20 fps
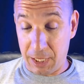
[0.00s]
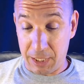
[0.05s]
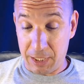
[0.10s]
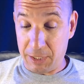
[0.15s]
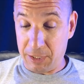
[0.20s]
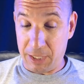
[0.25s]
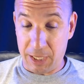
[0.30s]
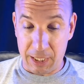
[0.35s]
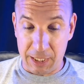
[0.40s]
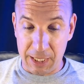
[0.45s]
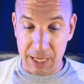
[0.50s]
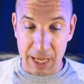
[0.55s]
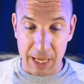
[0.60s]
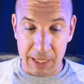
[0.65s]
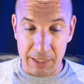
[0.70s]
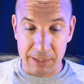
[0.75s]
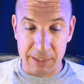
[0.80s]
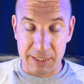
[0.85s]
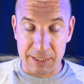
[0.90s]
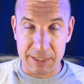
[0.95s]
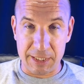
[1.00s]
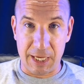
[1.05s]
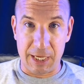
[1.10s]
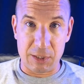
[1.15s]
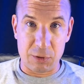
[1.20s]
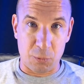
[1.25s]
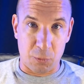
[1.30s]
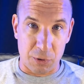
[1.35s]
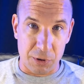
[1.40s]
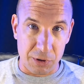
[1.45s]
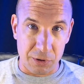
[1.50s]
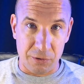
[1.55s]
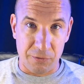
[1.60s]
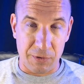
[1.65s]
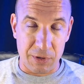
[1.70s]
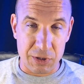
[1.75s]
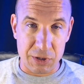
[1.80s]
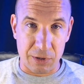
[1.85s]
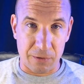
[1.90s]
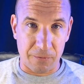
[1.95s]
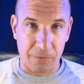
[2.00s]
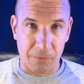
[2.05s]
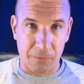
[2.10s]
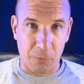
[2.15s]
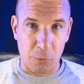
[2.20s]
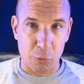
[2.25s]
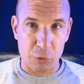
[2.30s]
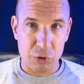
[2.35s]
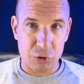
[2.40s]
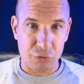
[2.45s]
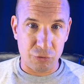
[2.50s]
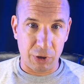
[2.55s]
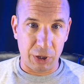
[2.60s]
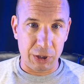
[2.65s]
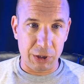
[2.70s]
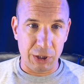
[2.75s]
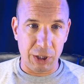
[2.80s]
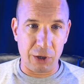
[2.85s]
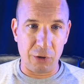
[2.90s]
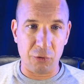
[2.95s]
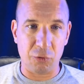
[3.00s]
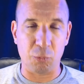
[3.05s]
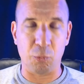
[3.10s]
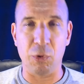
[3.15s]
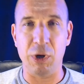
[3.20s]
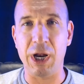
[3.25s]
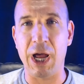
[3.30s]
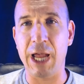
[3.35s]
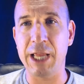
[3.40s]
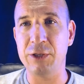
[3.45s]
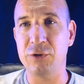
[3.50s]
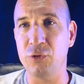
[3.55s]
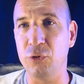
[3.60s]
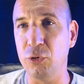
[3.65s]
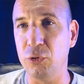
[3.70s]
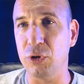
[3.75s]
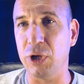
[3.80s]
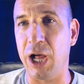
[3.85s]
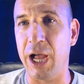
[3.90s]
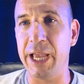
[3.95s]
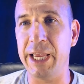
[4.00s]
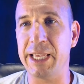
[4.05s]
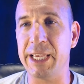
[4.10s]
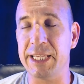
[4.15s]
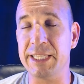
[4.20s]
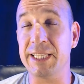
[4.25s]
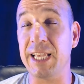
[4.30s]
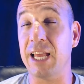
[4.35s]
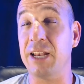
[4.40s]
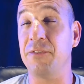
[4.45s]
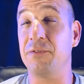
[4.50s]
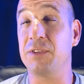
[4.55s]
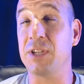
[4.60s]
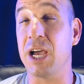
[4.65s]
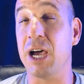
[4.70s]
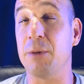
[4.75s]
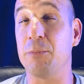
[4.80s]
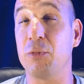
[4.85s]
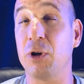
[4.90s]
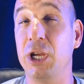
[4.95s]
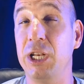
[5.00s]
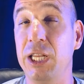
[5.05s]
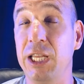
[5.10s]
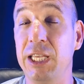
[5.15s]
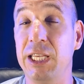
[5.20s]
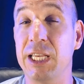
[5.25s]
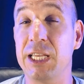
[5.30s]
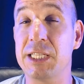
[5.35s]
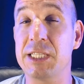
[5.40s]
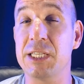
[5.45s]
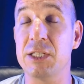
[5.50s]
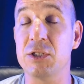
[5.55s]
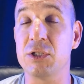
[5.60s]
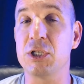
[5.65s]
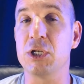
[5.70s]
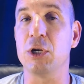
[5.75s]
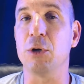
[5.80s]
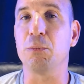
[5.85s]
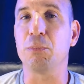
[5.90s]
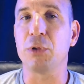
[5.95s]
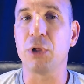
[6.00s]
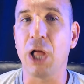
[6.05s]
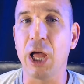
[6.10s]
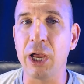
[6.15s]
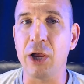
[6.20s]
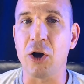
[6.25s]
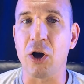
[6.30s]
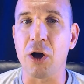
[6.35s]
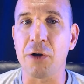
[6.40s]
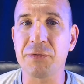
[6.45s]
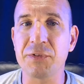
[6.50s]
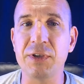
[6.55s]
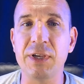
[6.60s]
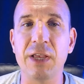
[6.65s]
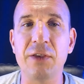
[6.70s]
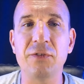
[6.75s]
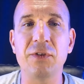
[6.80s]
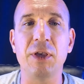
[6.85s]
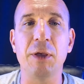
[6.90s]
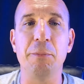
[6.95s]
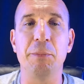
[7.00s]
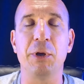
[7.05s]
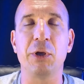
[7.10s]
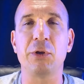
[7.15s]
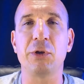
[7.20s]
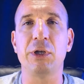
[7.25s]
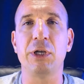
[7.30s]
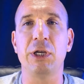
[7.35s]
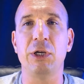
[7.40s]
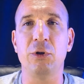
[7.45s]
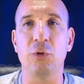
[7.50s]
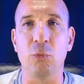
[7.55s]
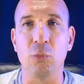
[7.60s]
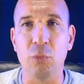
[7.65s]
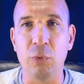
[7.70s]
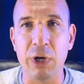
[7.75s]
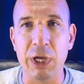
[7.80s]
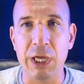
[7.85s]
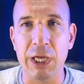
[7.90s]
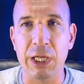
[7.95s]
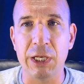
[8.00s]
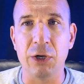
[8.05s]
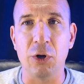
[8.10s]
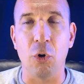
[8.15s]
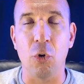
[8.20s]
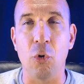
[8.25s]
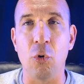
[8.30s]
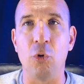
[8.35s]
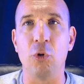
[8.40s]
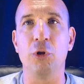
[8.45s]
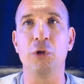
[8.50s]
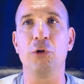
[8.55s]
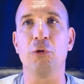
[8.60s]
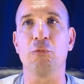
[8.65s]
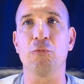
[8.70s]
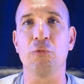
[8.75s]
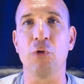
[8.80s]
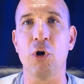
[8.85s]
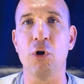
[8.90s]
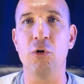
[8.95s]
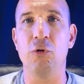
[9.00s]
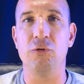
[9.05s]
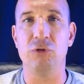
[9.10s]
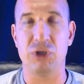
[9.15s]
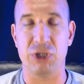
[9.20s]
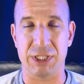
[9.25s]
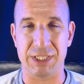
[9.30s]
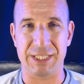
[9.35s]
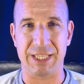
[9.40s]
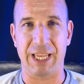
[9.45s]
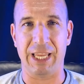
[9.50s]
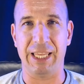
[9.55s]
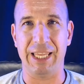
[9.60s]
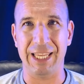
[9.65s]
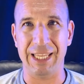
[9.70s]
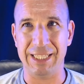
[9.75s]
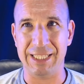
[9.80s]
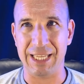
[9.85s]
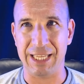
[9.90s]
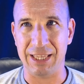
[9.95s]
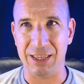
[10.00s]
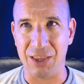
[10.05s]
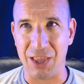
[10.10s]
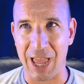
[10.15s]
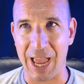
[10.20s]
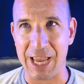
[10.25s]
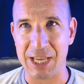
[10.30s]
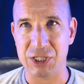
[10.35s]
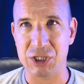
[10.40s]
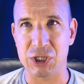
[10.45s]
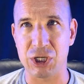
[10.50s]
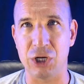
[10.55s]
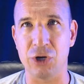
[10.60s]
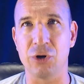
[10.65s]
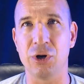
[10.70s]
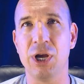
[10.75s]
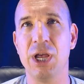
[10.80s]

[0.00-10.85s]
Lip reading: Again, the Saints won the division for four straight years. What I do like is that if Tom Brady gets into the playoffs, he has the ability to win on the road just like he did last year.